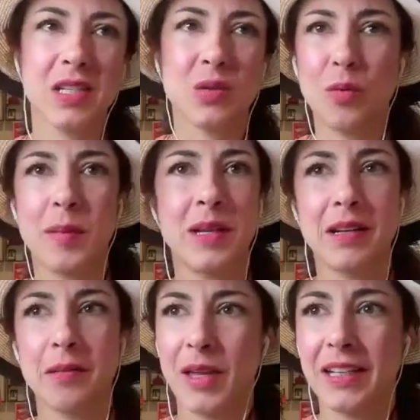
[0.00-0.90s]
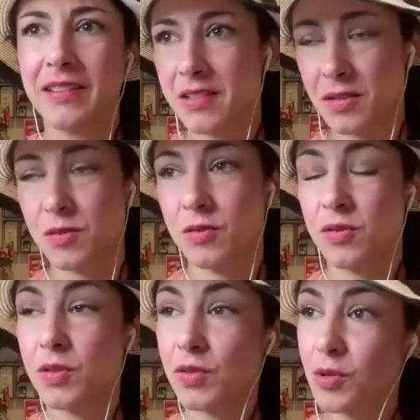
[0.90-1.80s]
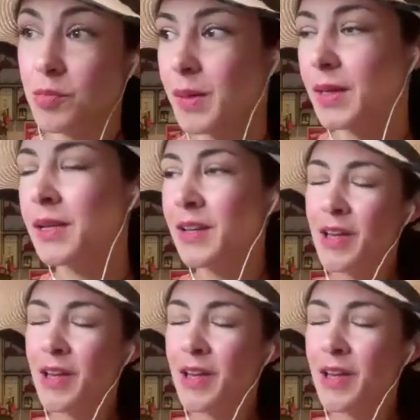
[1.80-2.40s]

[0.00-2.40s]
as a woman, I'm like, this is stupid,